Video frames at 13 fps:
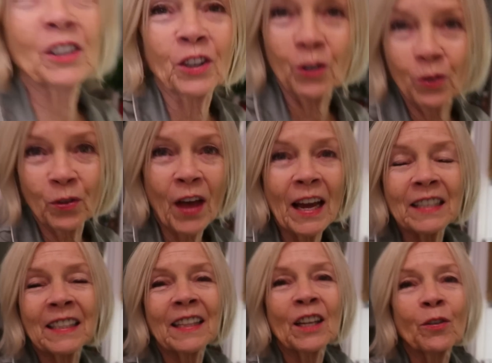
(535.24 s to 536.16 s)
tell you
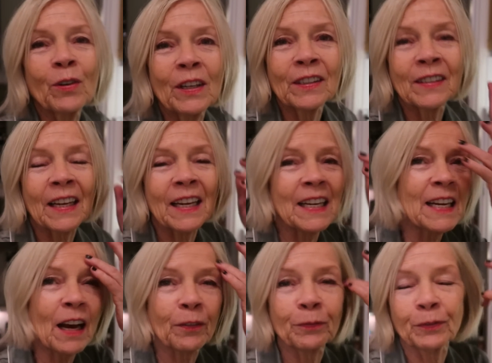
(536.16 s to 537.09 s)
that there is
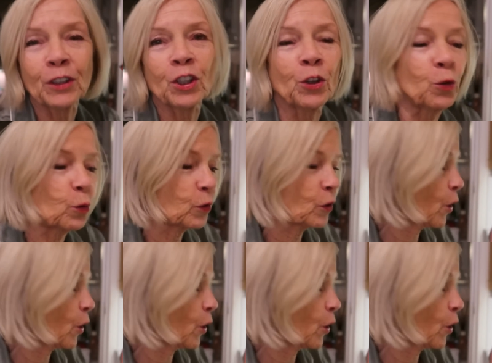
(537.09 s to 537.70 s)
enough for two?